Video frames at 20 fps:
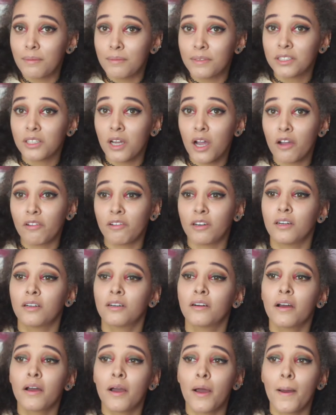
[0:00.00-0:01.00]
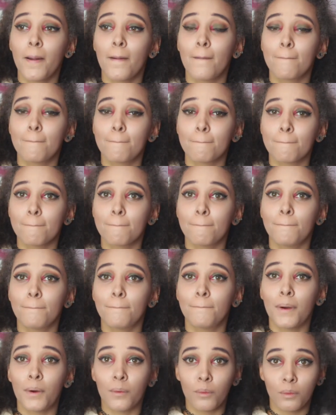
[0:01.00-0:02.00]
mascara
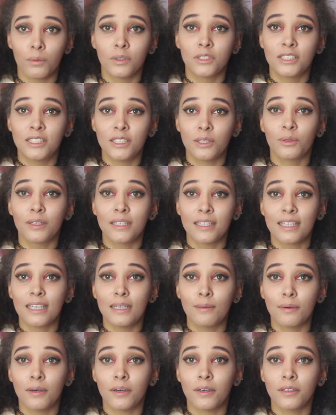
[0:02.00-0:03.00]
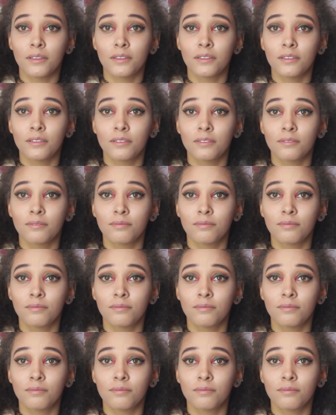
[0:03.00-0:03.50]
but still want to keep it on.